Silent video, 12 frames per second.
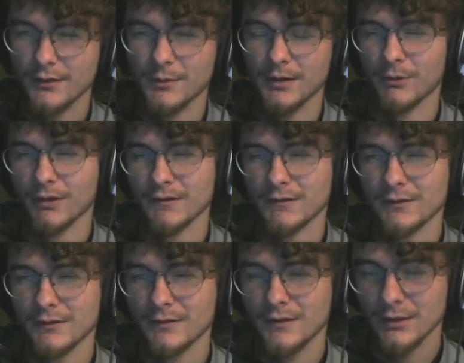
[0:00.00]
Anyways,
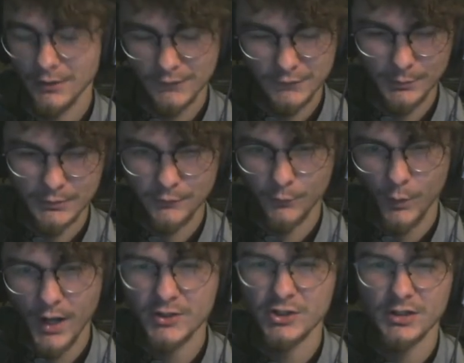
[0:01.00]
thank you guys so much for
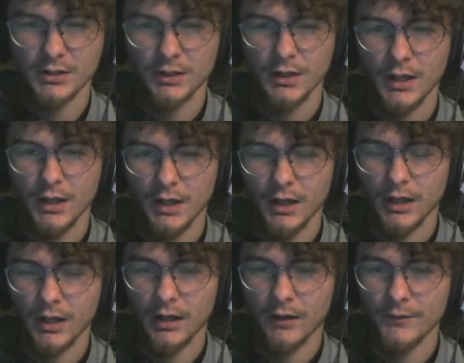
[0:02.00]
watching
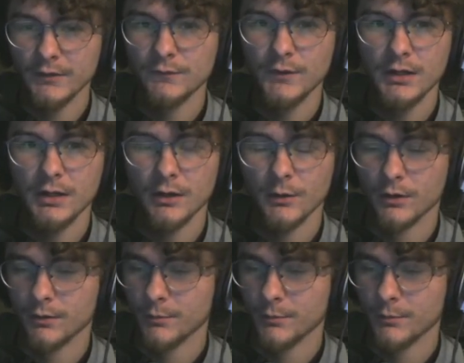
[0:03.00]
this video.